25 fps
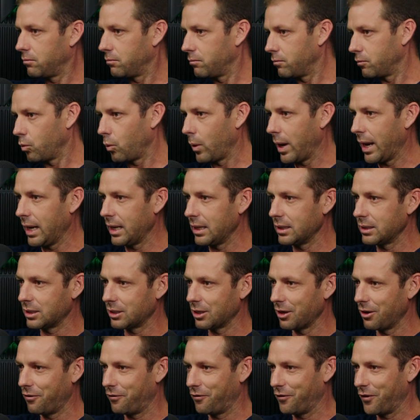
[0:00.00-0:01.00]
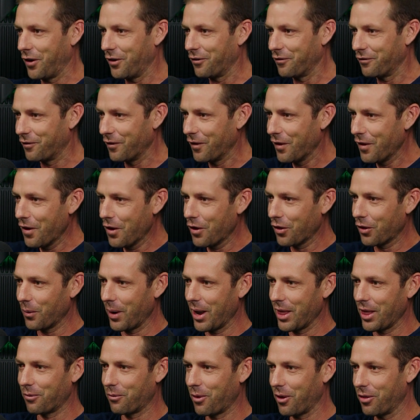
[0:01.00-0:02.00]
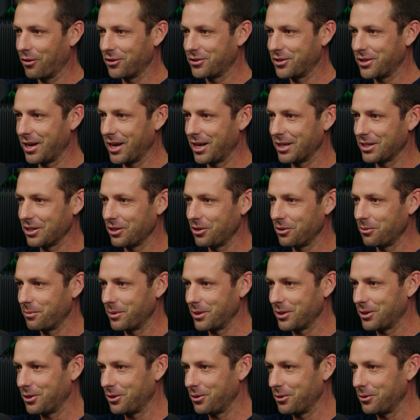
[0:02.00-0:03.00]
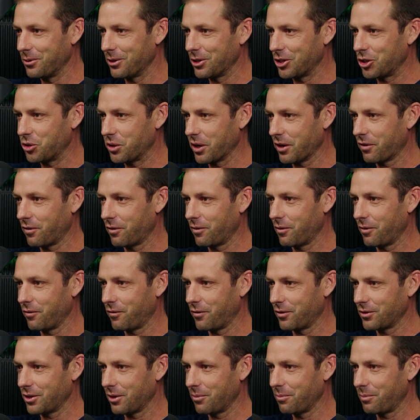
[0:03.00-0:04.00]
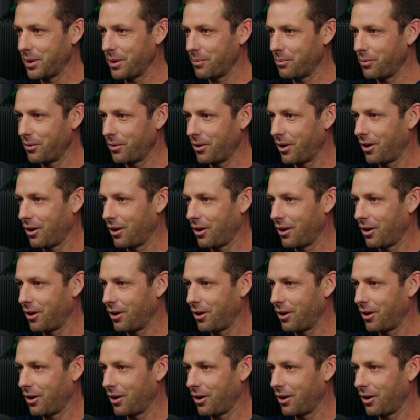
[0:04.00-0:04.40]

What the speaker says: ways of the way they run their city is a little bit too strict for some people.